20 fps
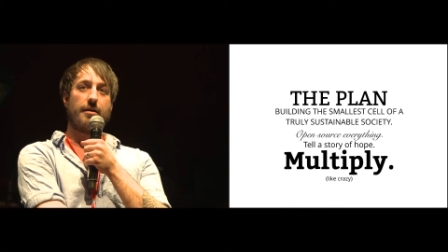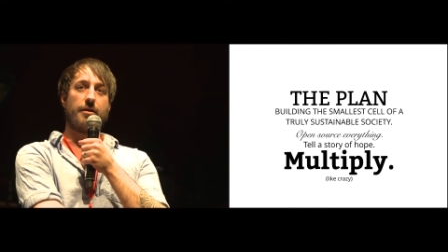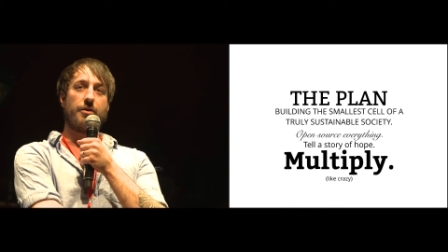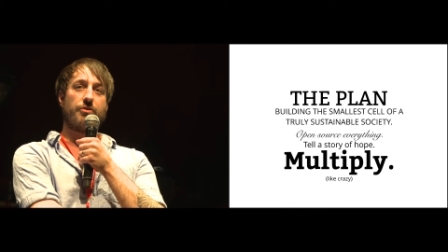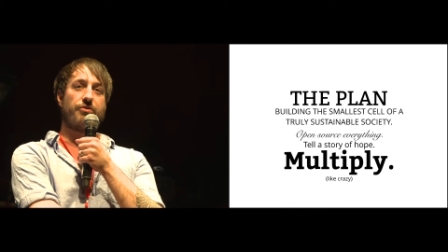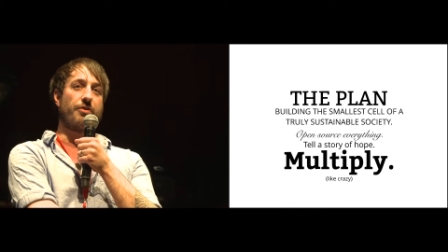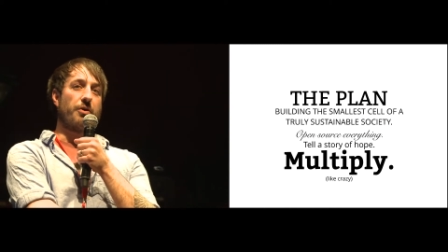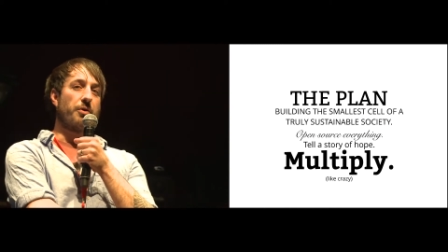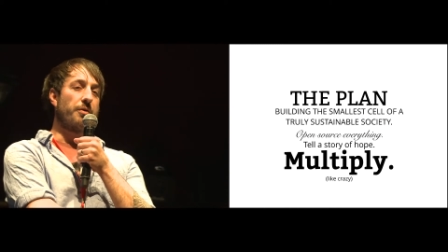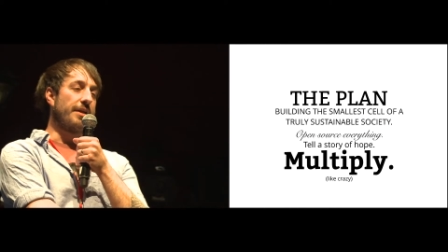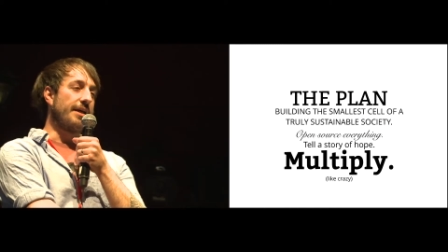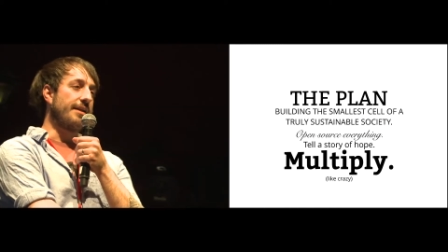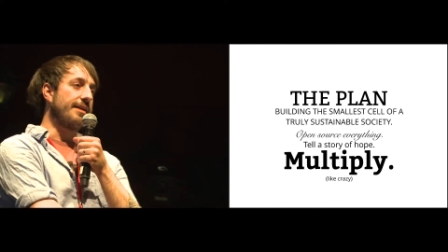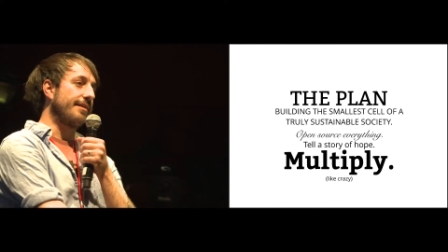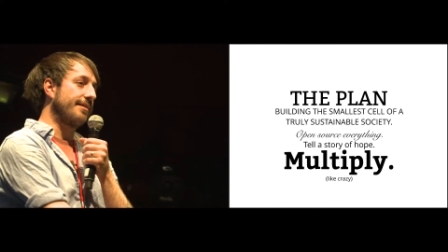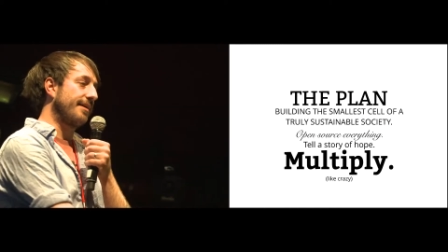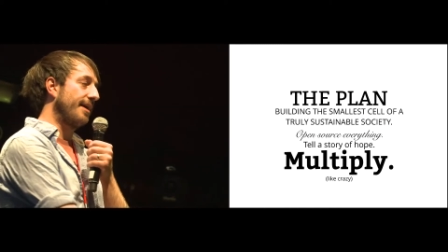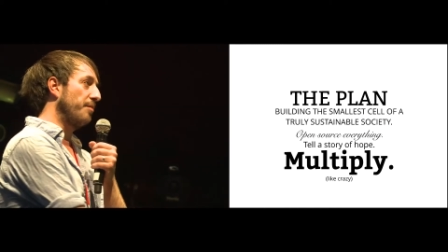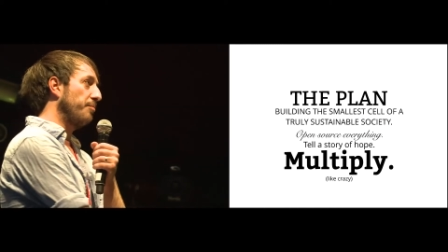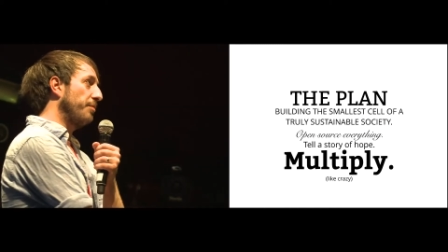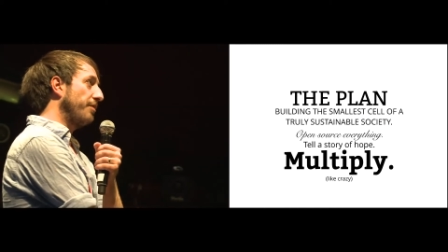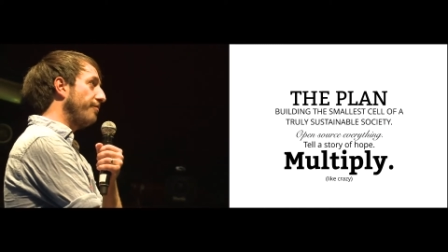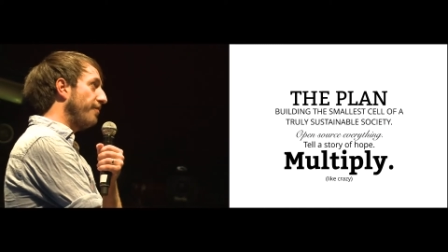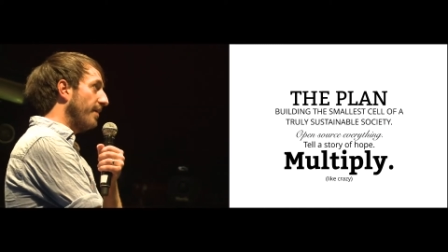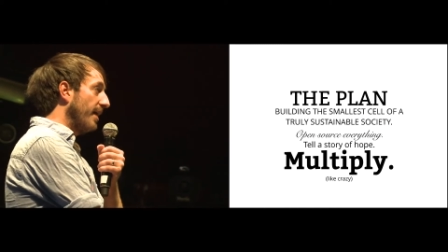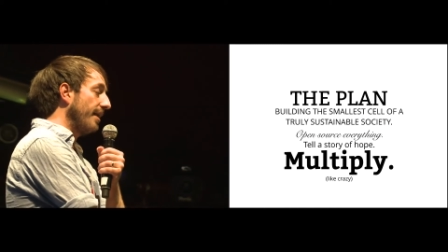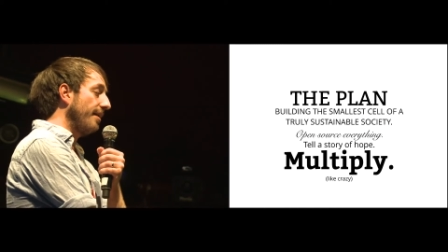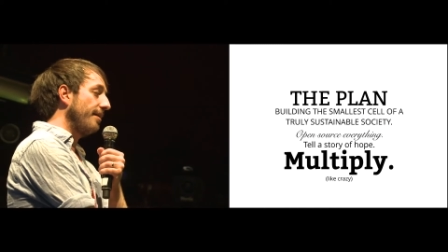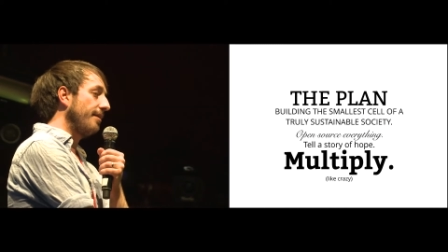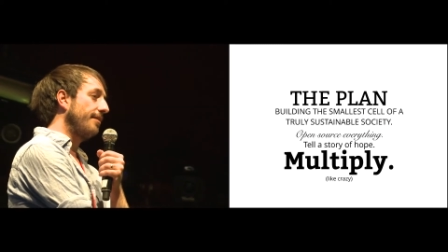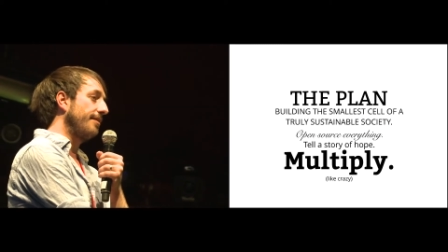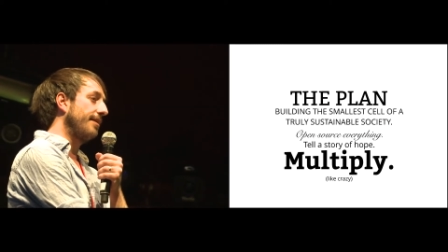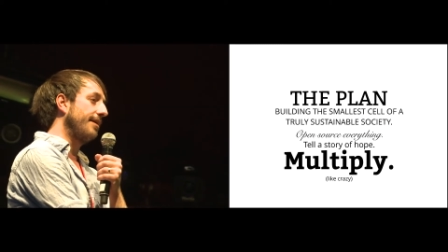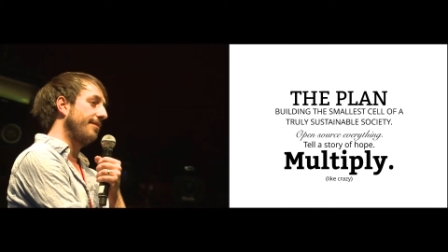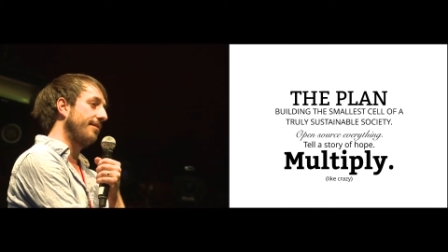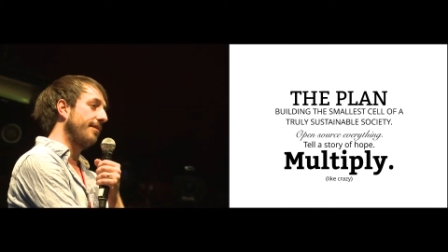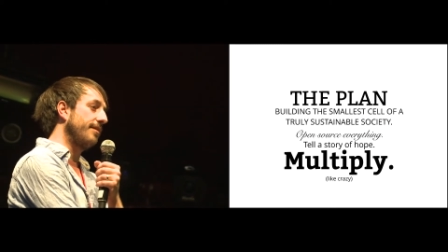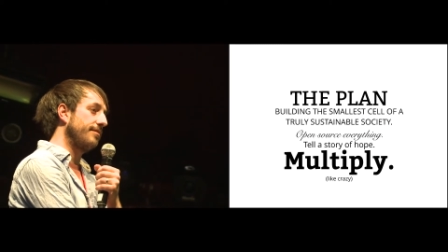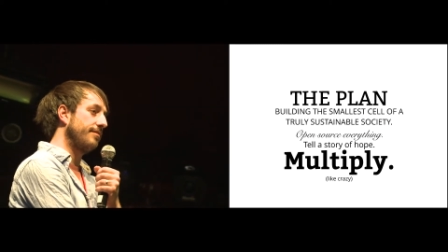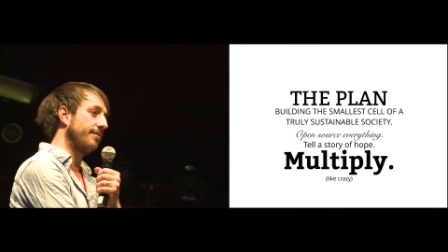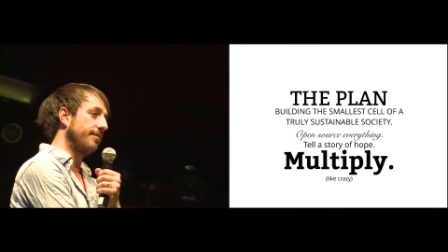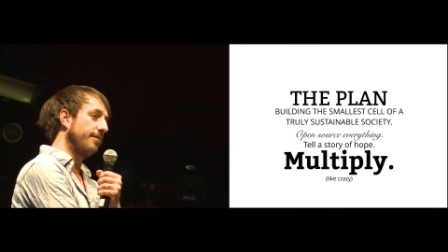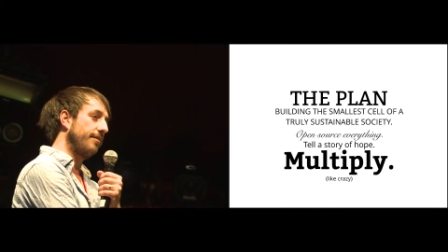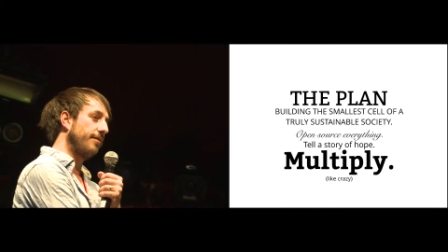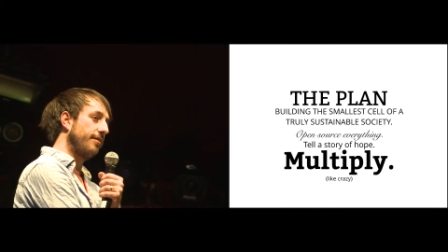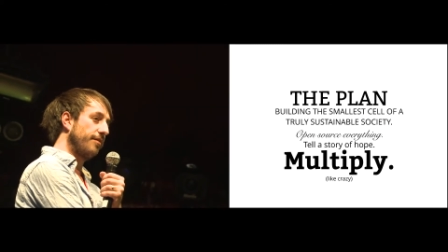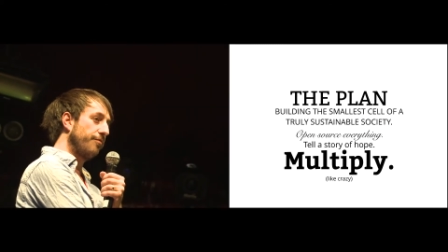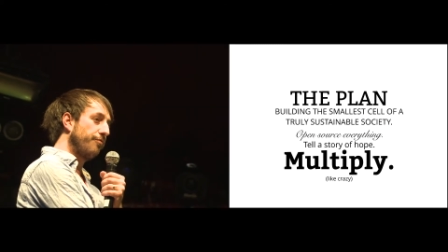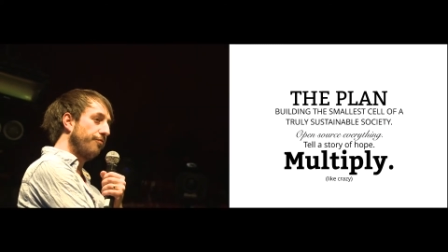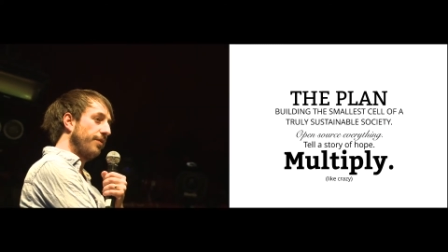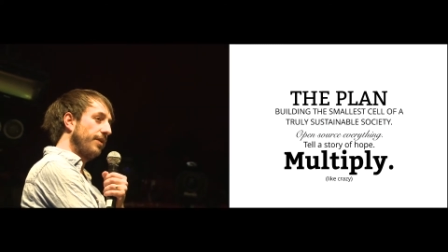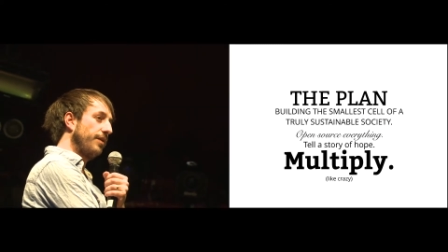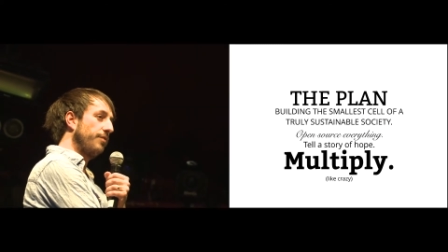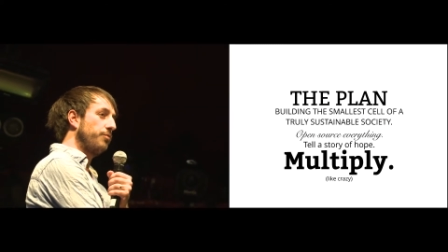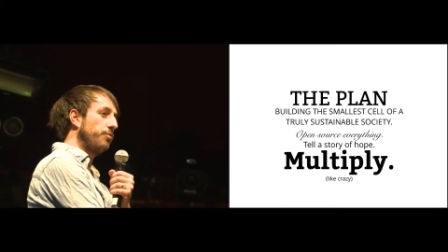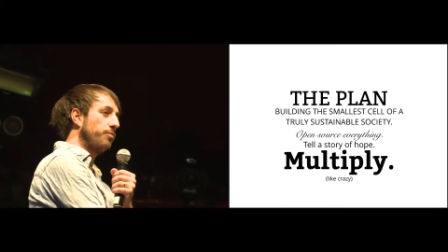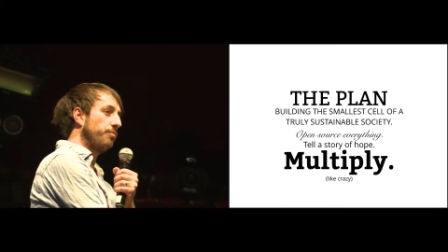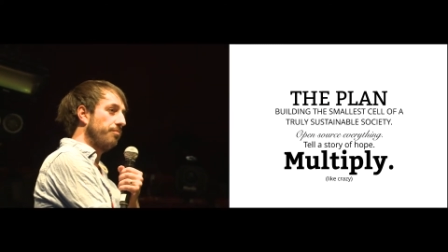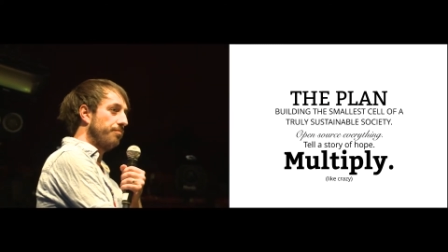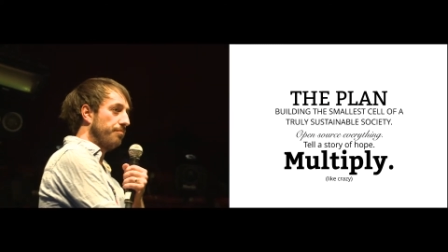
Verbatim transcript: show that that can be fun and that there's a different